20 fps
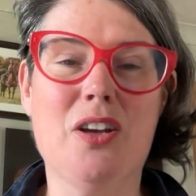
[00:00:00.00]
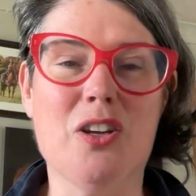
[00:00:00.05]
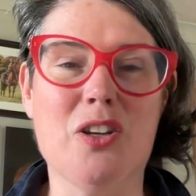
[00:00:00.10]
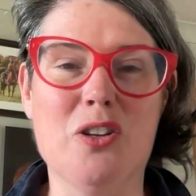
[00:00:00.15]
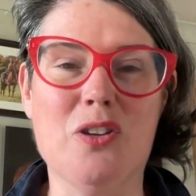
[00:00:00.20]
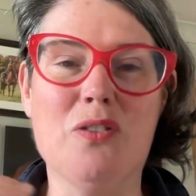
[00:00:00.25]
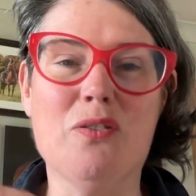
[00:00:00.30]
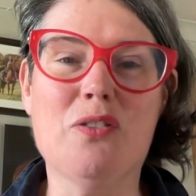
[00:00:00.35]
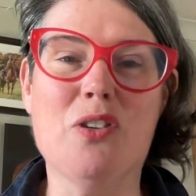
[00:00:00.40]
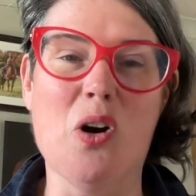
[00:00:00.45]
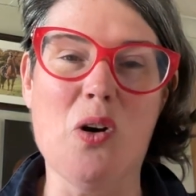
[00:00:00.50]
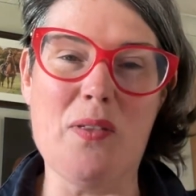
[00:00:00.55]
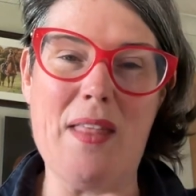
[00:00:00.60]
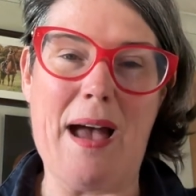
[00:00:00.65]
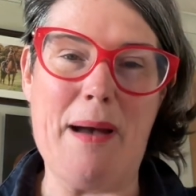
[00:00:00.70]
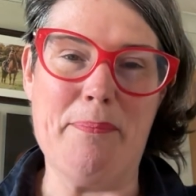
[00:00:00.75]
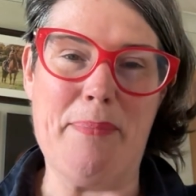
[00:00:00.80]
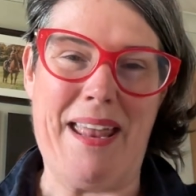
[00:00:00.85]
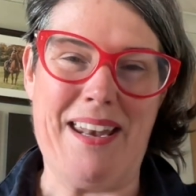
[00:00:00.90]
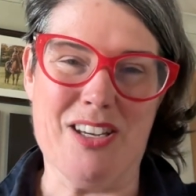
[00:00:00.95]
you've got
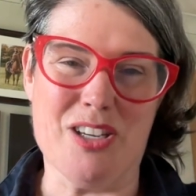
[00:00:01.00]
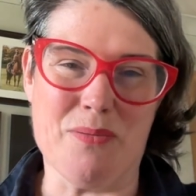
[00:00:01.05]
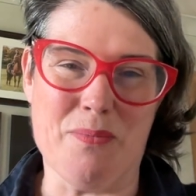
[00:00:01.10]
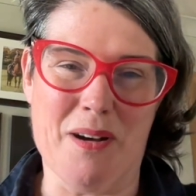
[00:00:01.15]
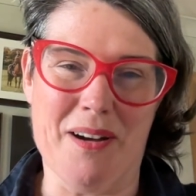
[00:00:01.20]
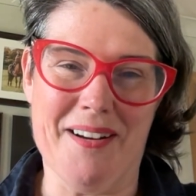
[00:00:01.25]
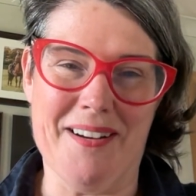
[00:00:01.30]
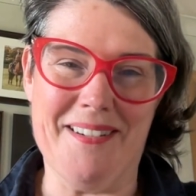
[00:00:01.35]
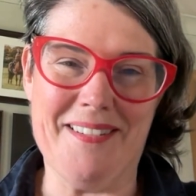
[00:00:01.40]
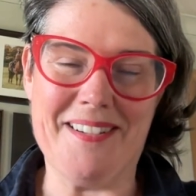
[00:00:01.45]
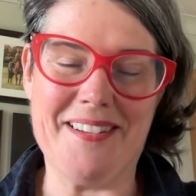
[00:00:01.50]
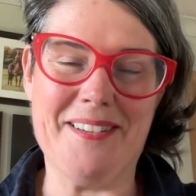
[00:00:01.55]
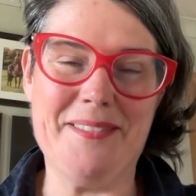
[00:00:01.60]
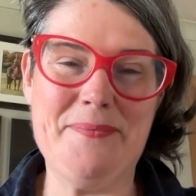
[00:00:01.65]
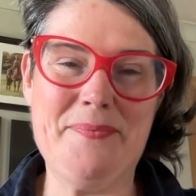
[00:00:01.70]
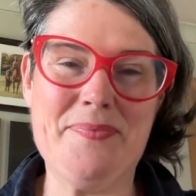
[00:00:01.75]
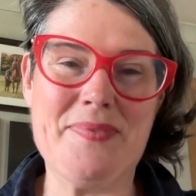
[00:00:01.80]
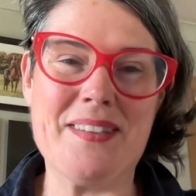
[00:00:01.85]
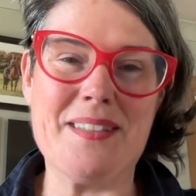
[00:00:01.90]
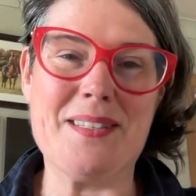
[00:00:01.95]
that benchmark
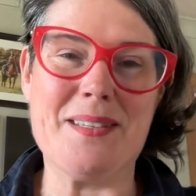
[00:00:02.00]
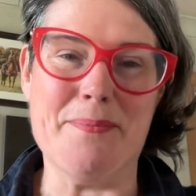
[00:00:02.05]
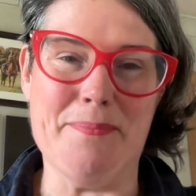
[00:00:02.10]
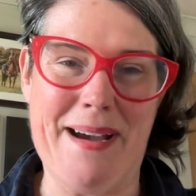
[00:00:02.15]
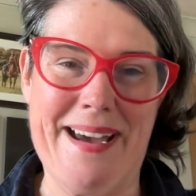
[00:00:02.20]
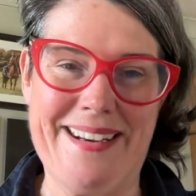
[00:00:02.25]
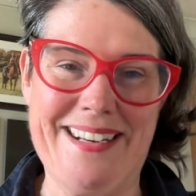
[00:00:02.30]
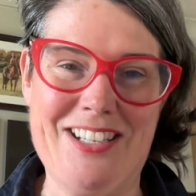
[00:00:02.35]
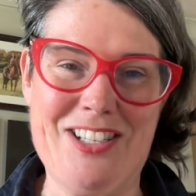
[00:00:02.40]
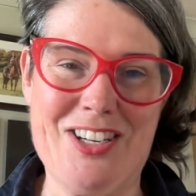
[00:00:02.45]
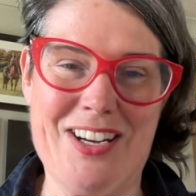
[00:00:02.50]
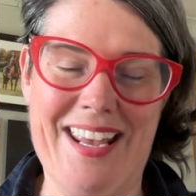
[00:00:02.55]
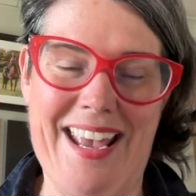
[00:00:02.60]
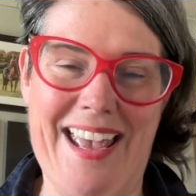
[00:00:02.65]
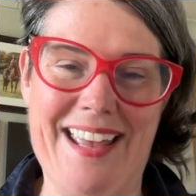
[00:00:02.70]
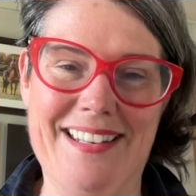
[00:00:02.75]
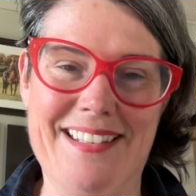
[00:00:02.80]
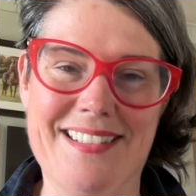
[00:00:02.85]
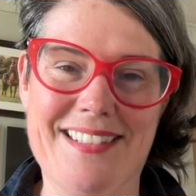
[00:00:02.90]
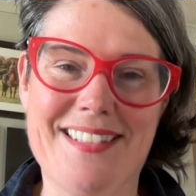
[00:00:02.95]
to manage
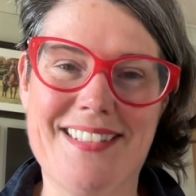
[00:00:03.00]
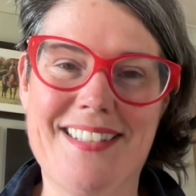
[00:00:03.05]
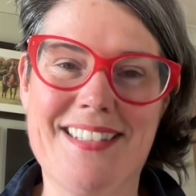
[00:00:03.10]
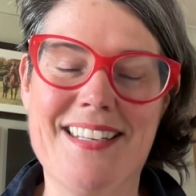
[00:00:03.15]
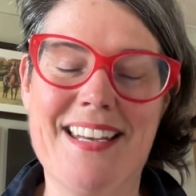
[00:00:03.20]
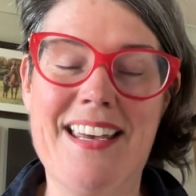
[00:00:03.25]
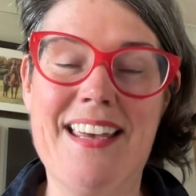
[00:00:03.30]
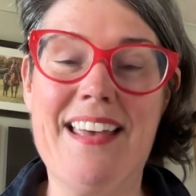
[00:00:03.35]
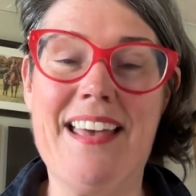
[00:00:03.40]
against.